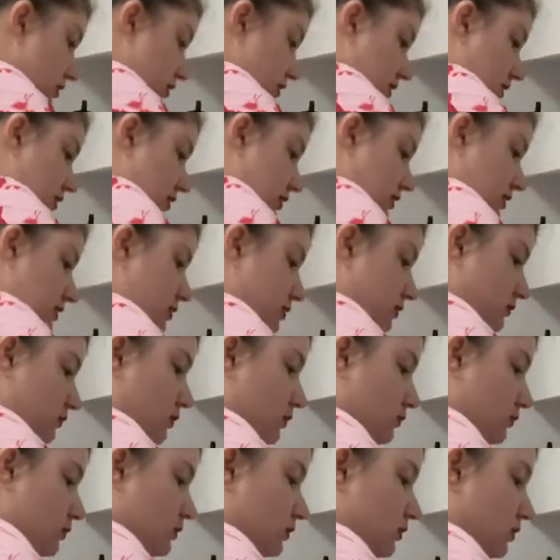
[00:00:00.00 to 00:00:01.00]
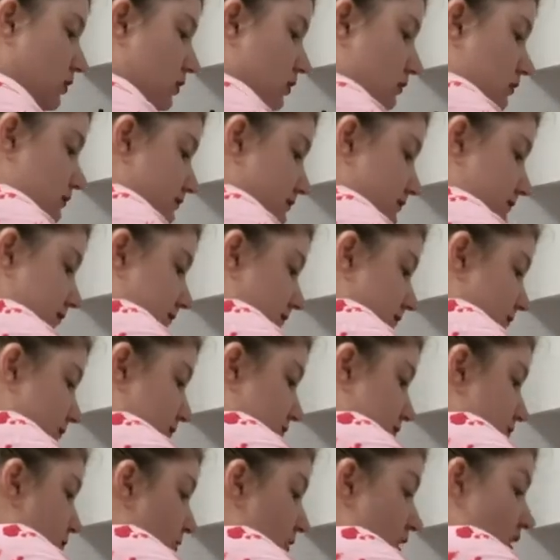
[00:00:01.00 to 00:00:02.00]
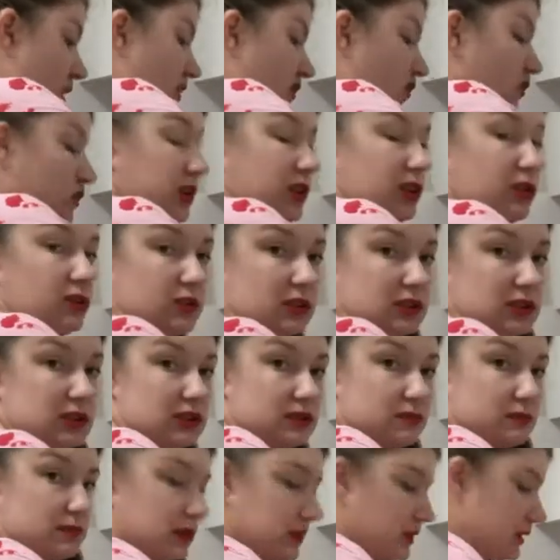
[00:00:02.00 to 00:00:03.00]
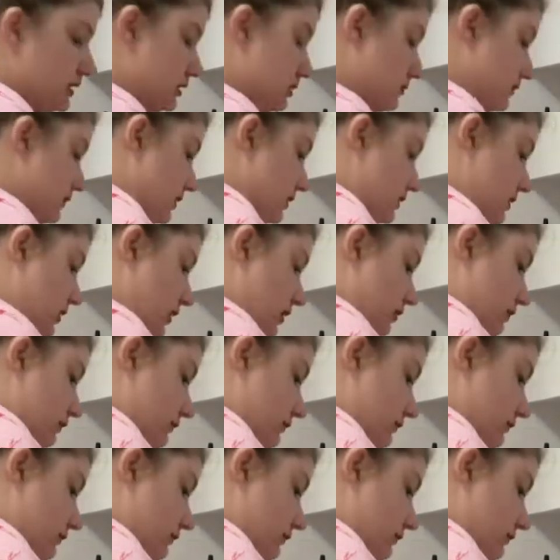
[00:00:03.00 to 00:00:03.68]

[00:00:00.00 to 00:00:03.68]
That's not what we want. We don't want this mince to be tough.